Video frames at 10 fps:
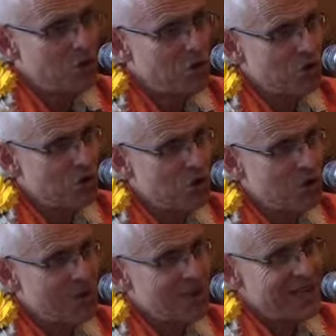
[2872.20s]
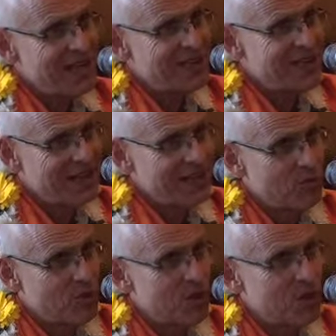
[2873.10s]
you do, and the
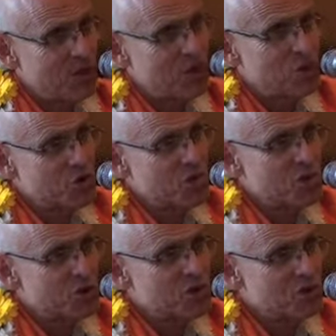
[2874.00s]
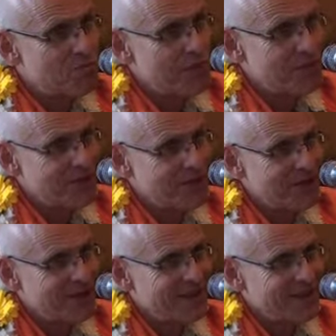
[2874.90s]
second one is what you're supposed to be.
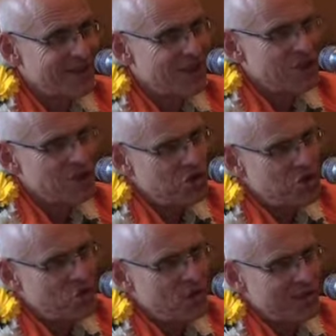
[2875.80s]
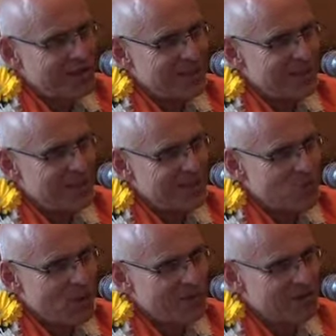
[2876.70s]
Doing things
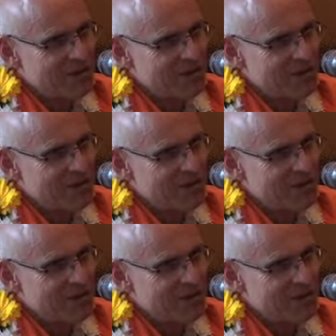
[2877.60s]
is one